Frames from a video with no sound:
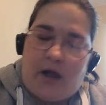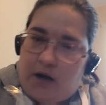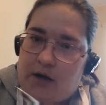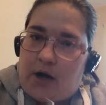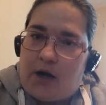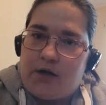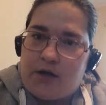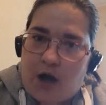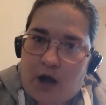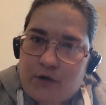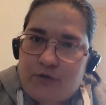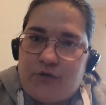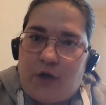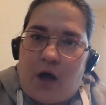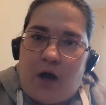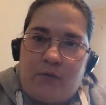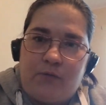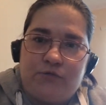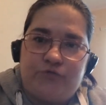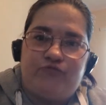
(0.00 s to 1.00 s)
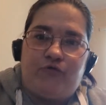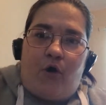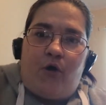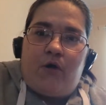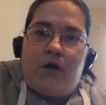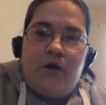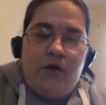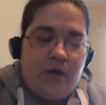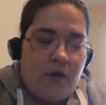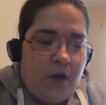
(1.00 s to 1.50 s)
And I know that I was wrong.
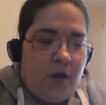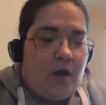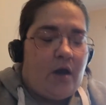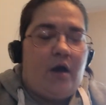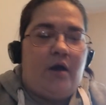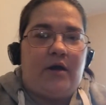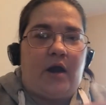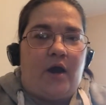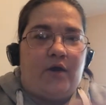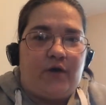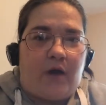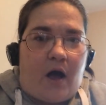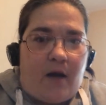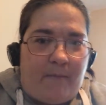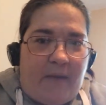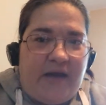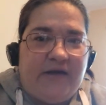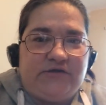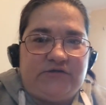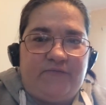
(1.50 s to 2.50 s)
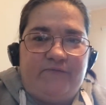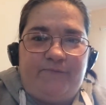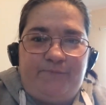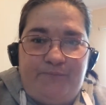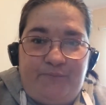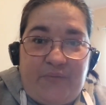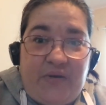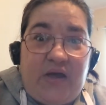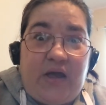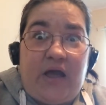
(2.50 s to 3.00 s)
I know that I made some
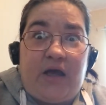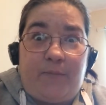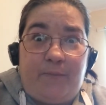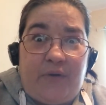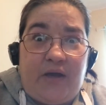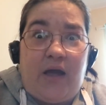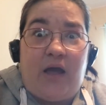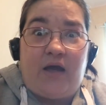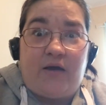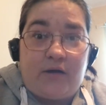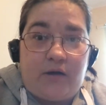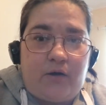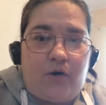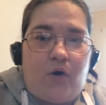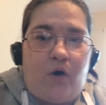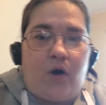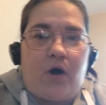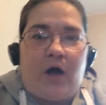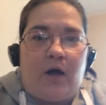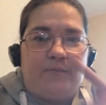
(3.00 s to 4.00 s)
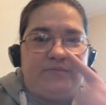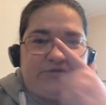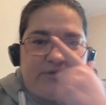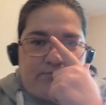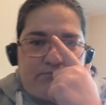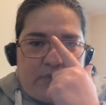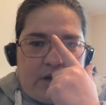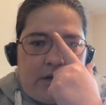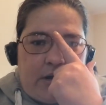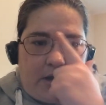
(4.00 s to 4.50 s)
big cock-ups
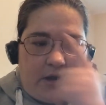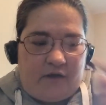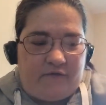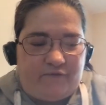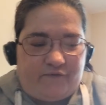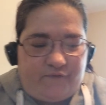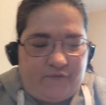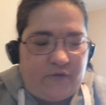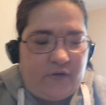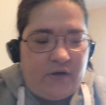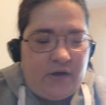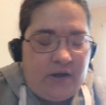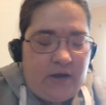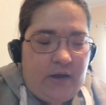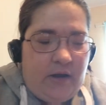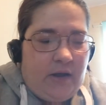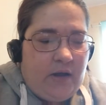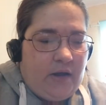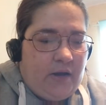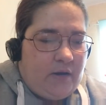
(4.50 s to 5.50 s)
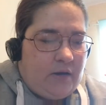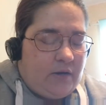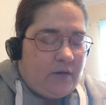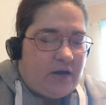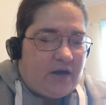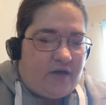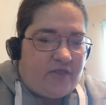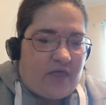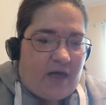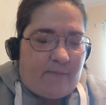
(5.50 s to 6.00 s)
in my life
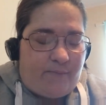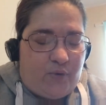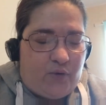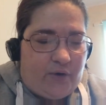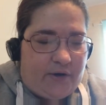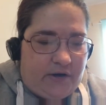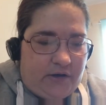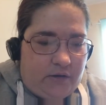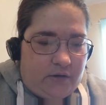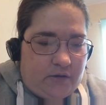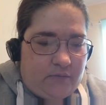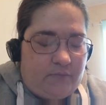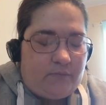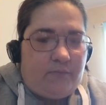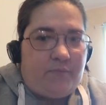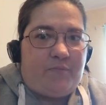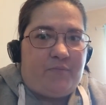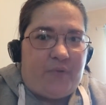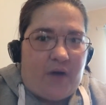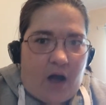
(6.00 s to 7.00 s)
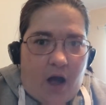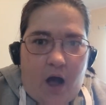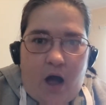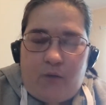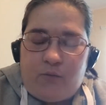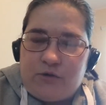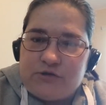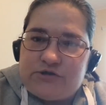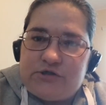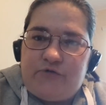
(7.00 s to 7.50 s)
at that point. But I
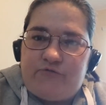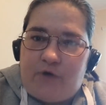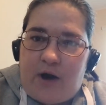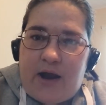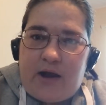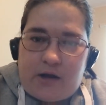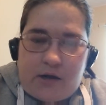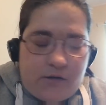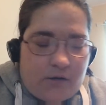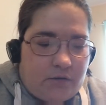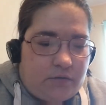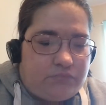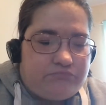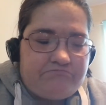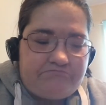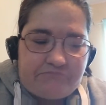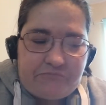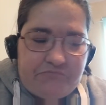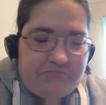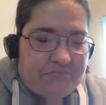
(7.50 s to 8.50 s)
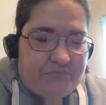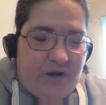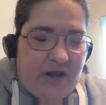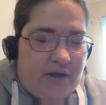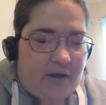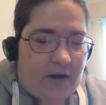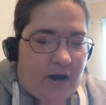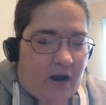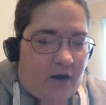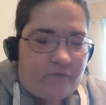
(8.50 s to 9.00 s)
was a wreck,
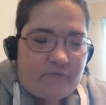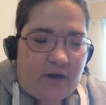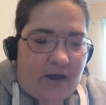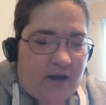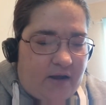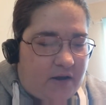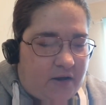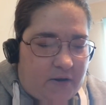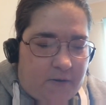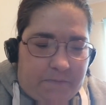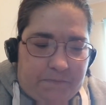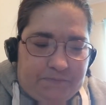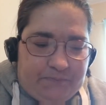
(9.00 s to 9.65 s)
completely not a wreck.